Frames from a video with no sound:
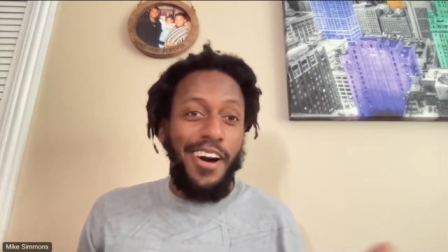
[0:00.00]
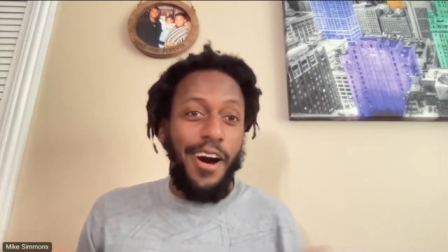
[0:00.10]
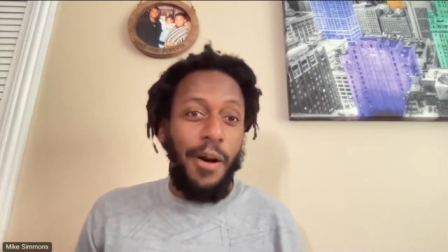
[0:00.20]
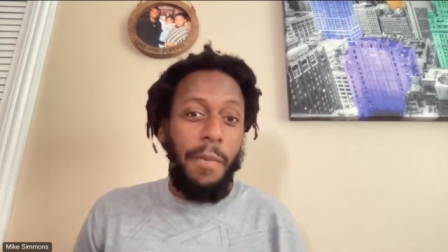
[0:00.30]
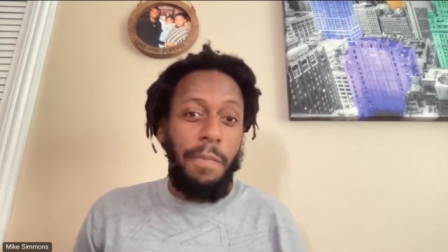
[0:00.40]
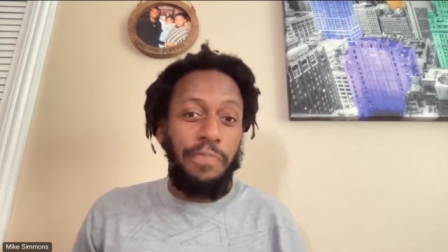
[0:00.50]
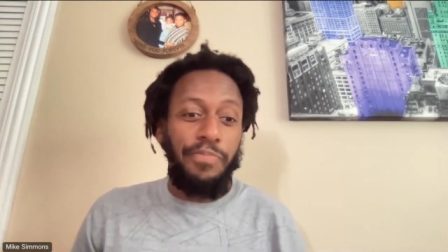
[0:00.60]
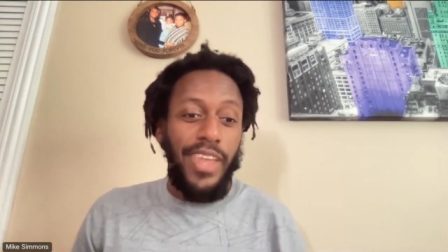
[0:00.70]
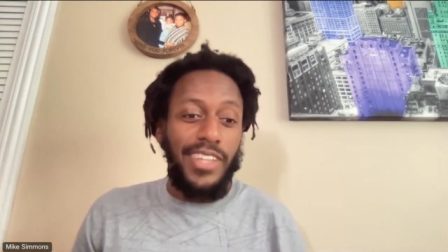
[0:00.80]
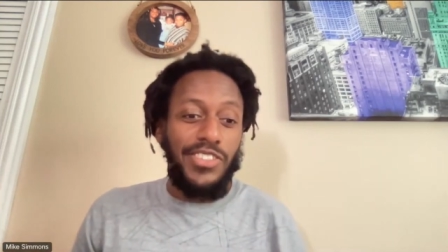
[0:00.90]
and
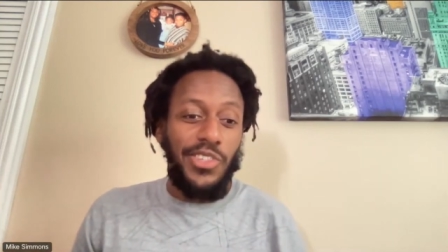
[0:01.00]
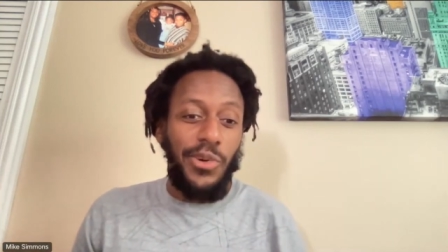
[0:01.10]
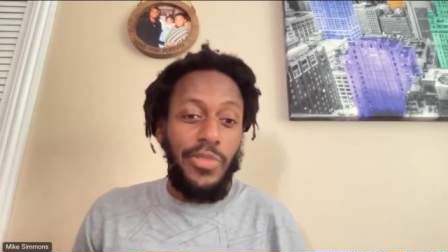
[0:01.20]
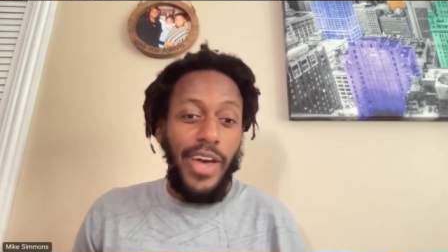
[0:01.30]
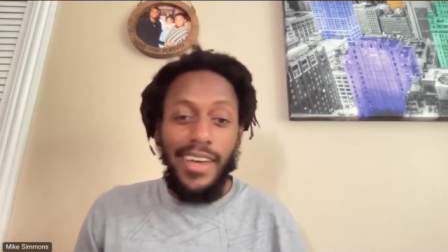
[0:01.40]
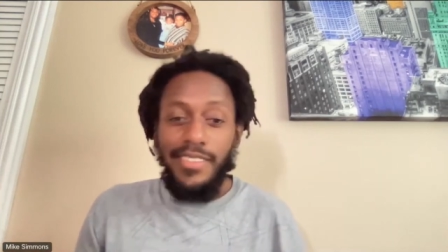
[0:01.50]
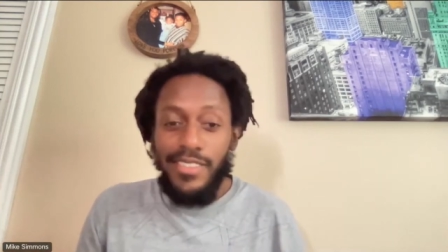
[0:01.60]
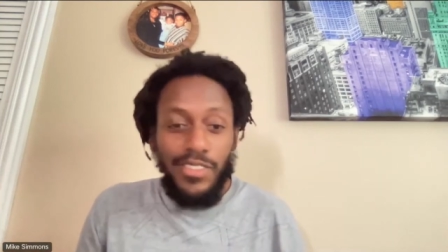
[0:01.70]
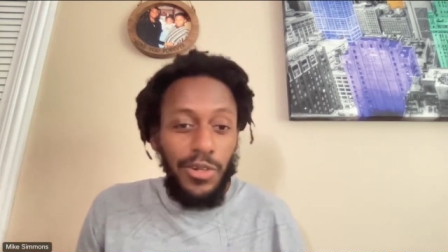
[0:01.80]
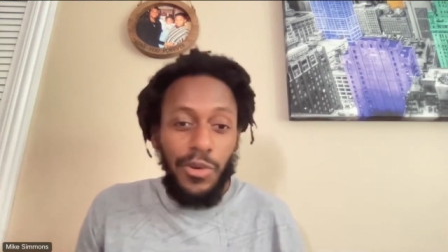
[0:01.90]
so
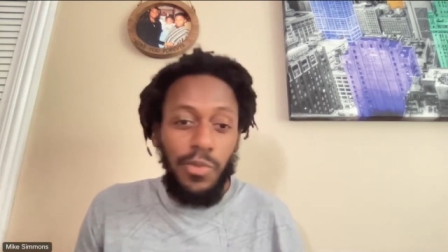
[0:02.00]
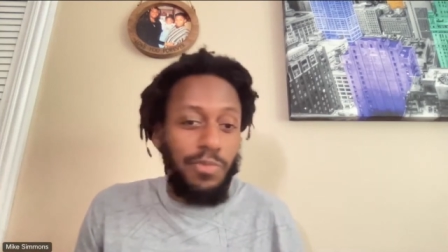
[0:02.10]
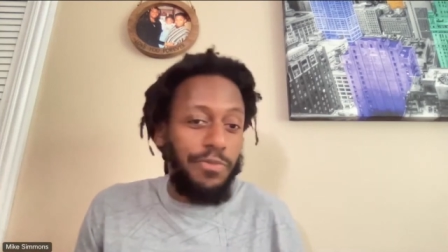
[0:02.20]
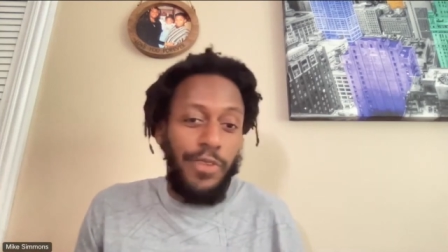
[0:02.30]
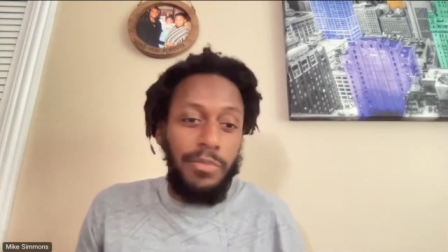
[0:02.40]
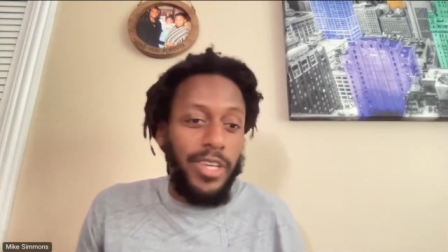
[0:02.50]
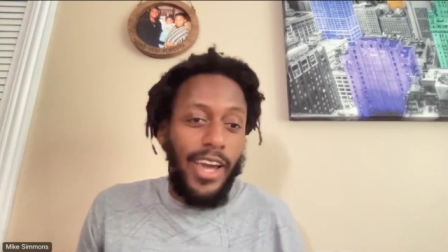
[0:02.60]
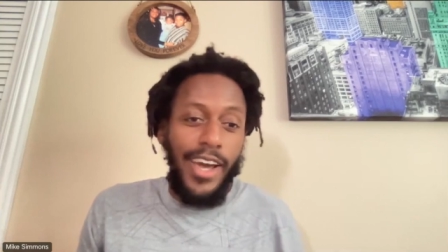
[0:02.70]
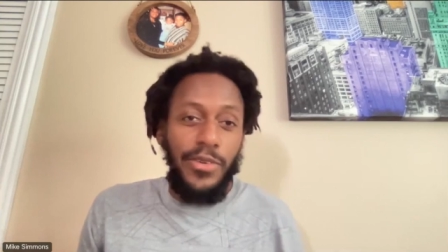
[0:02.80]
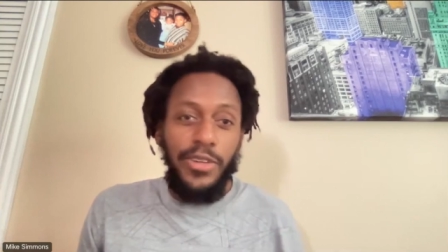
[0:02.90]
that family
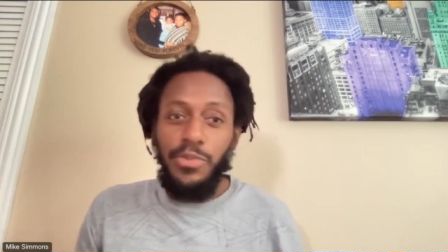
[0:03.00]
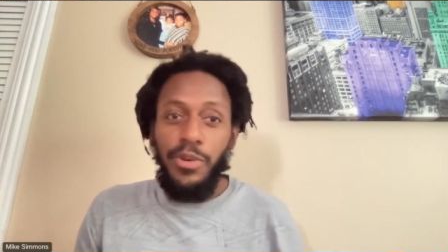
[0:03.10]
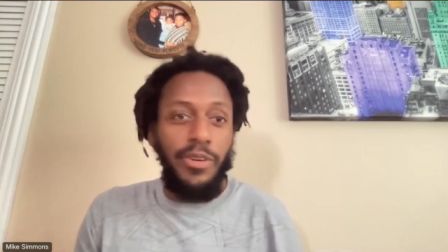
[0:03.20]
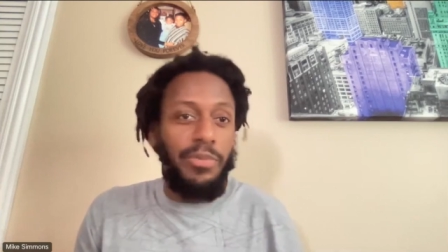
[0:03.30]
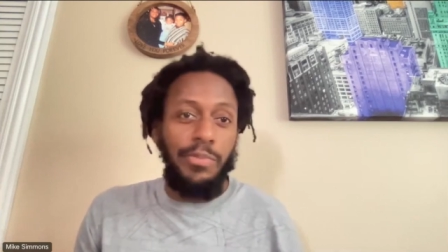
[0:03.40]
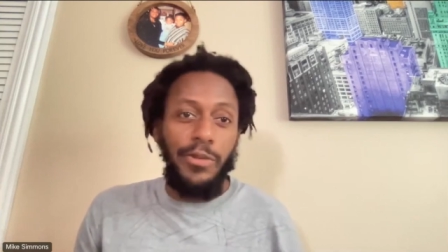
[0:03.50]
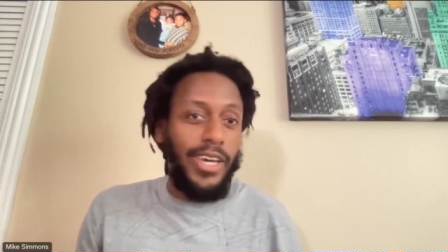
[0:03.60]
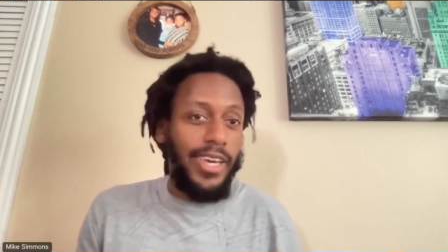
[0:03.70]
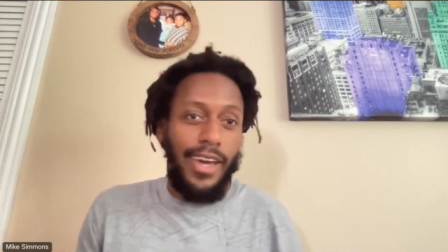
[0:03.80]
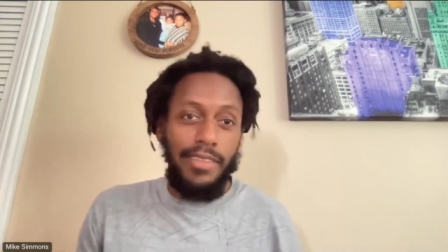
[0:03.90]
gatherings where there are people
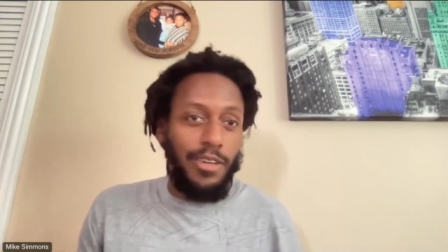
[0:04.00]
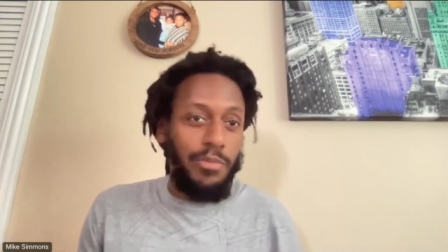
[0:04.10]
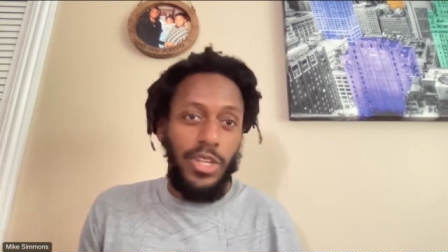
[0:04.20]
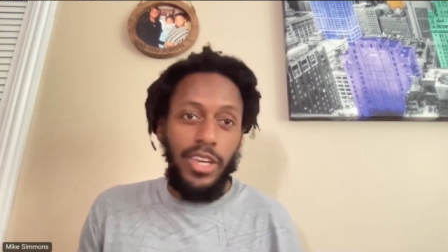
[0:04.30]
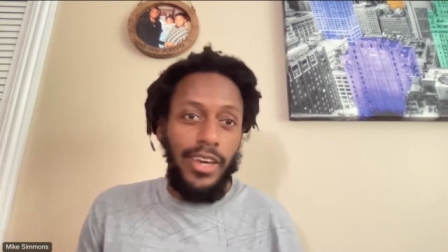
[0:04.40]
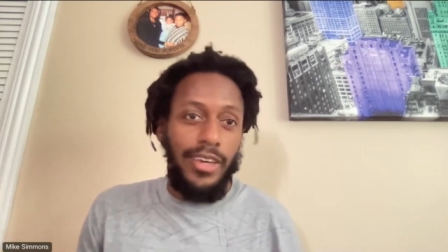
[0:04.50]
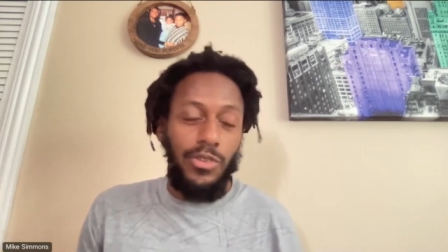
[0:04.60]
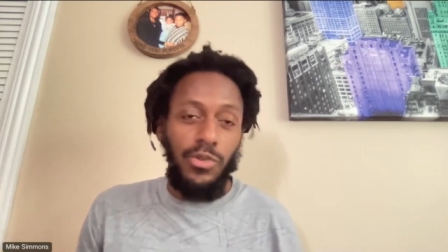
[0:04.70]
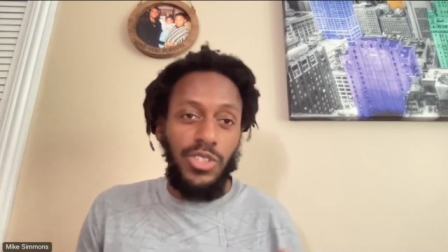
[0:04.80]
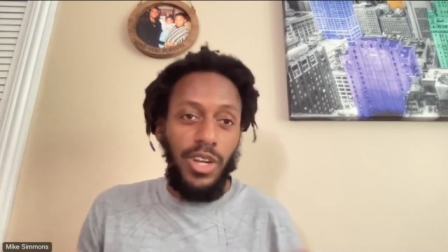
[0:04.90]
that can't communicate,
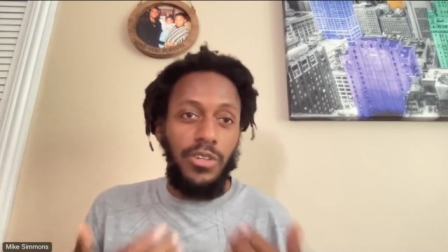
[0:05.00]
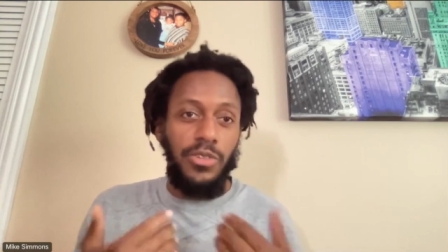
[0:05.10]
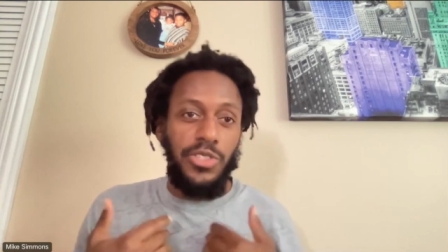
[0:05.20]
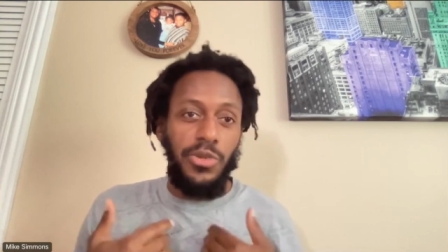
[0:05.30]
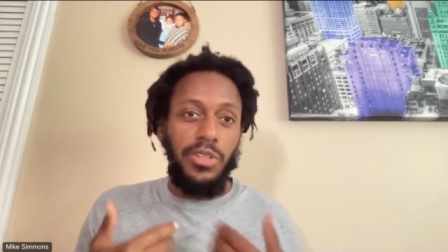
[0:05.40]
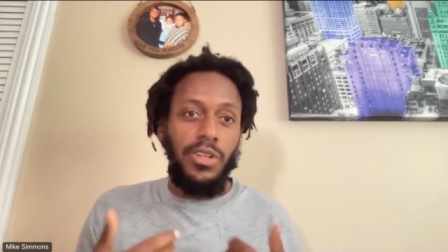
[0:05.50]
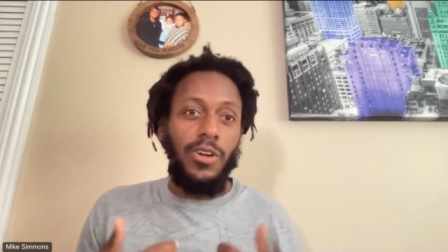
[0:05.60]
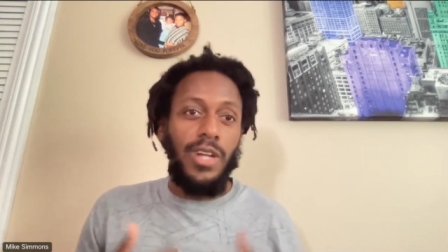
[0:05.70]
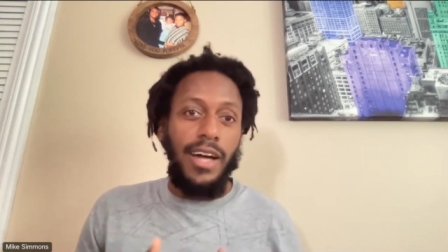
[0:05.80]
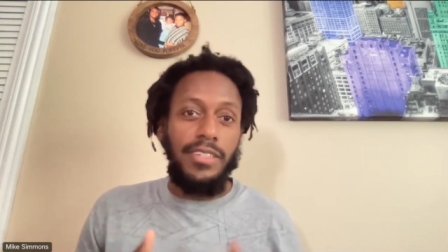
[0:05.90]
you sort of
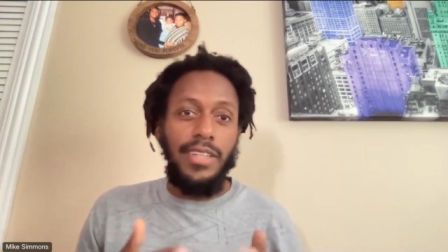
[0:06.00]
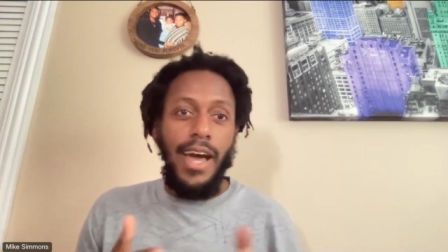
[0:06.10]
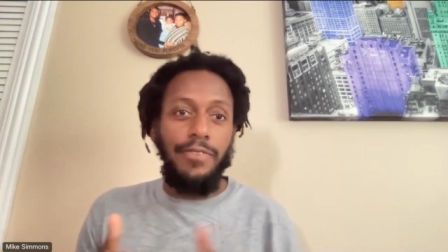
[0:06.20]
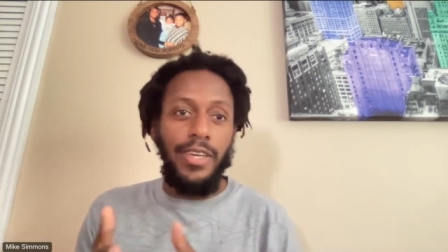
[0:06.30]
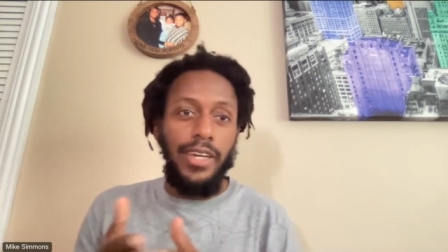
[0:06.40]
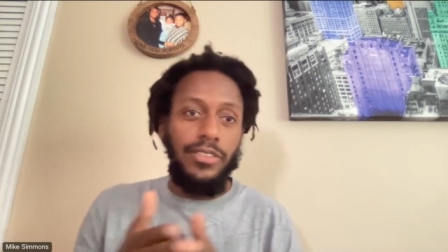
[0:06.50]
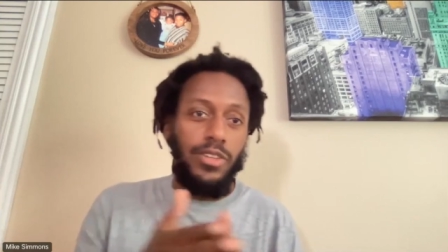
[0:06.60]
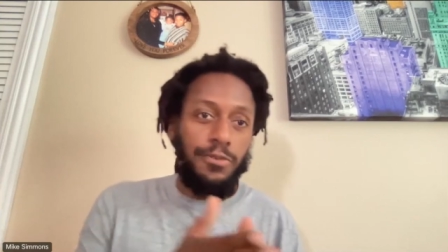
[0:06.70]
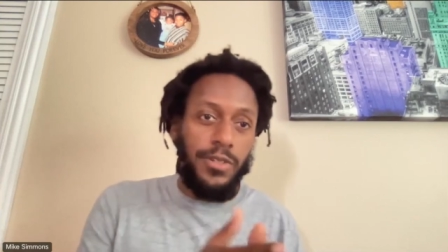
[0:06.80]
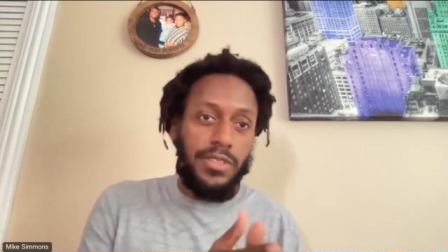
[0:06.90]
learn how to navigate
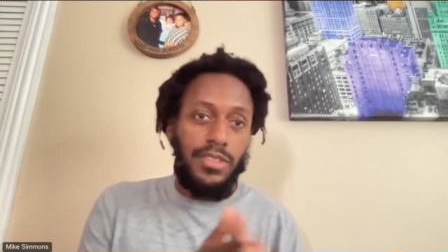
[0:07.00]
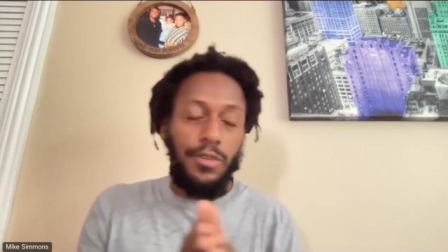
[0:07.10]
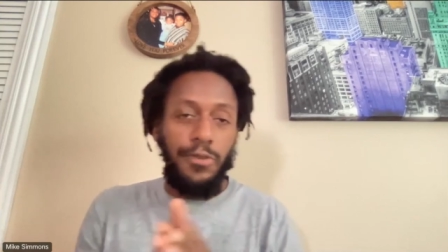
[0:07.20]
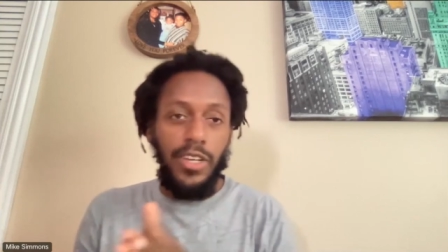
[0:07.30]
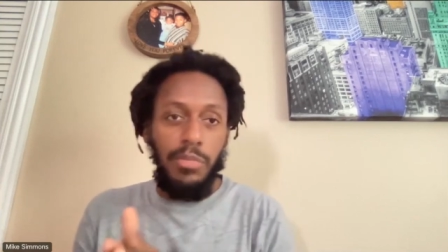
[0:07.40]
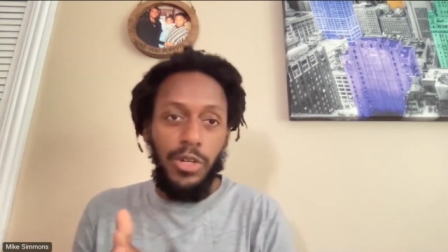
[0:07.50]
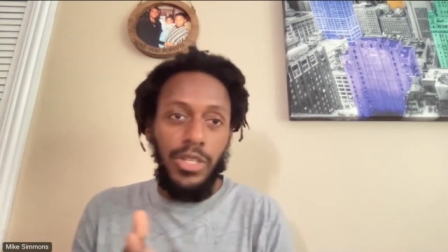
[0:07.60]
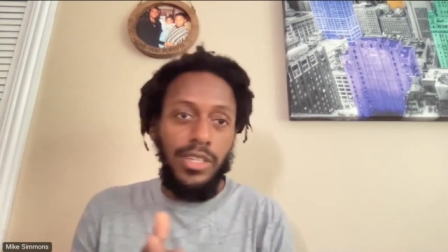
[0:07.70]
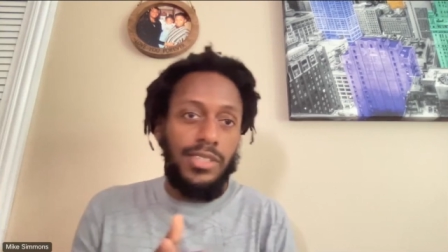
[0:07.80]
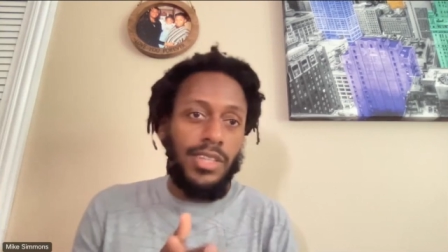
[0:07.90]
different
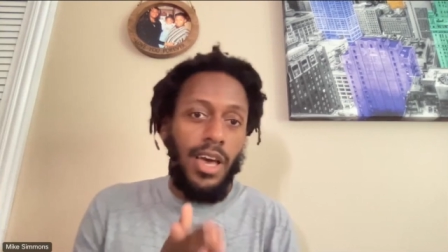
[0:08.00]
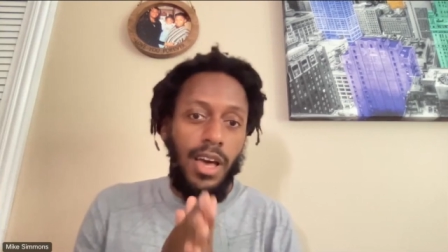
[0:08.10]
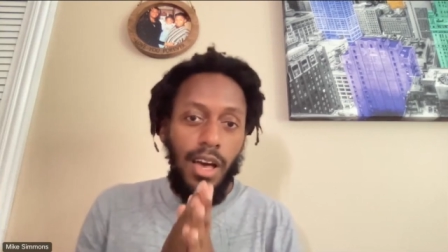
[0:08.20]
communities.